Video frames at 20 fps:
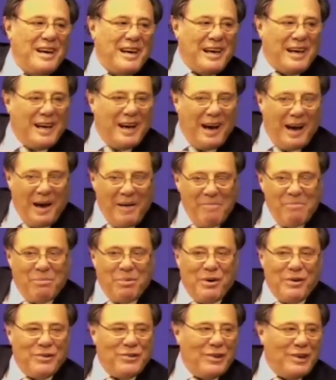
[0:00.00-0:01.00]

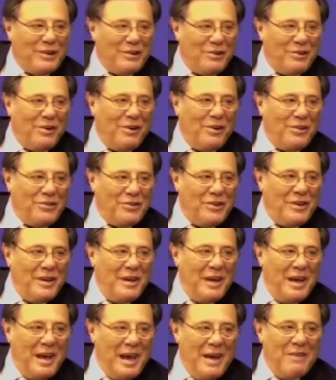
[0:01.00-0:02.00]
campus across
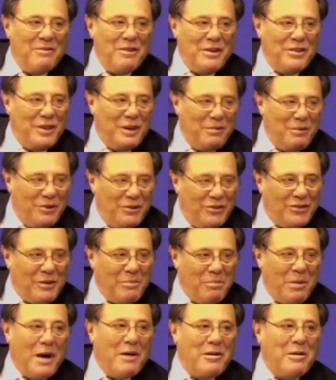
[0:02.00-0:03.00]
everything which is
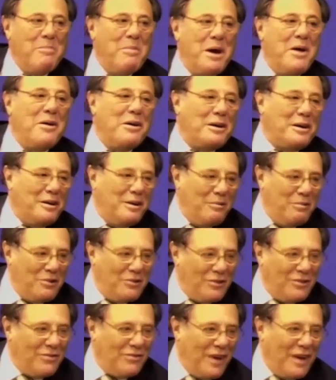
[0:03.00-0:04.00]
about America, which
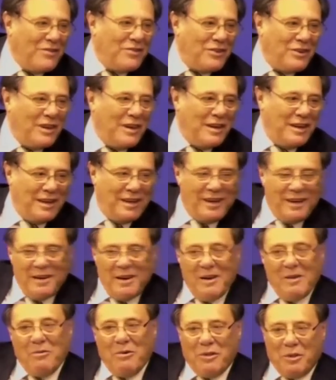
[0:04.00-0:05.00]
is fascinating,
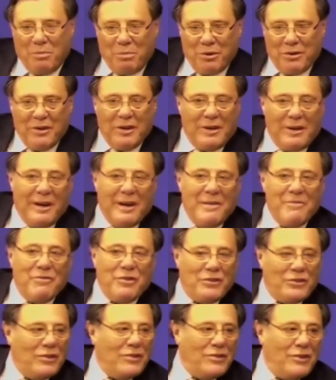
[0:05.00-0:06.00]
with a particular
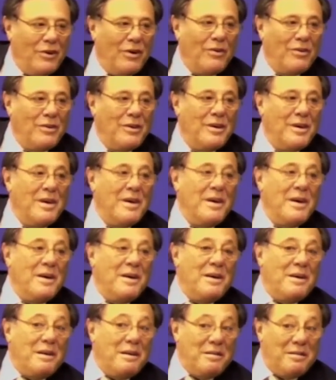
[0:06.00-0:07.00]
emphasis on
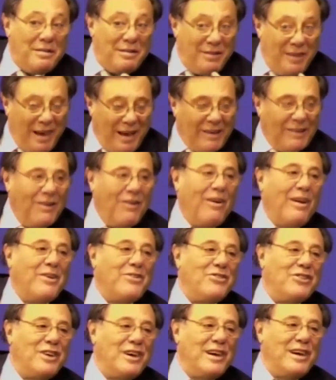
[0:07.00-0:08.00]

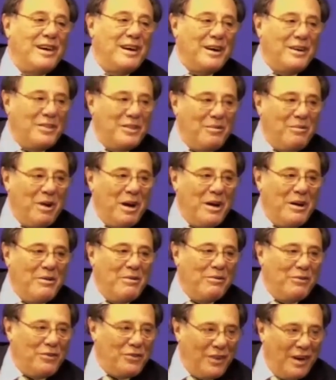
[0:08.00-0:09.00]
technology and the way you've
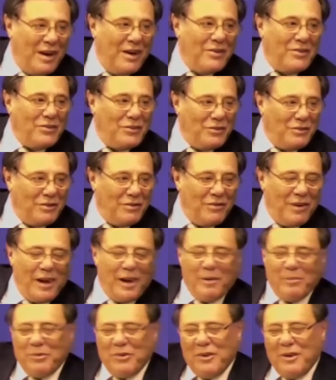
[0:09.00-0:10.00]
science and
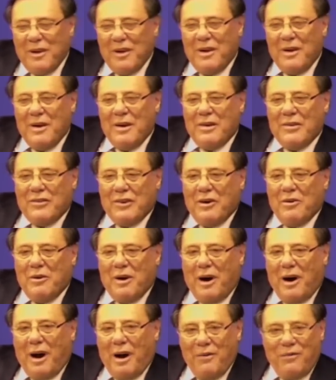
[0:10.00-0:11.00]
developed. So
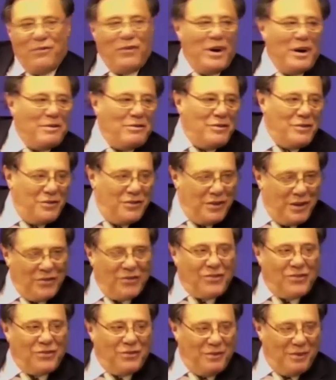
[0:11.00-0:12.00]
I found
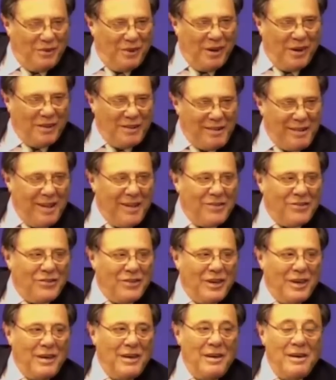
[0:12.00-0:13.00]
this
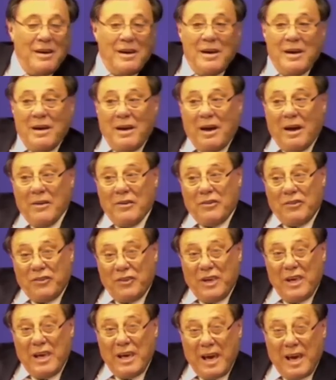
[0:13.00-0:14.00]
interesting and
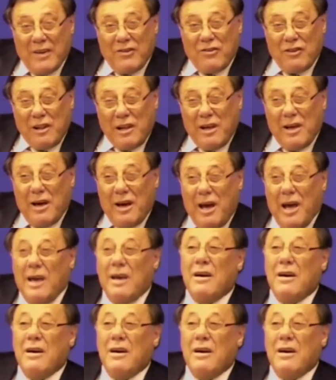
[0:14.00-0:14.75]
seeing actually a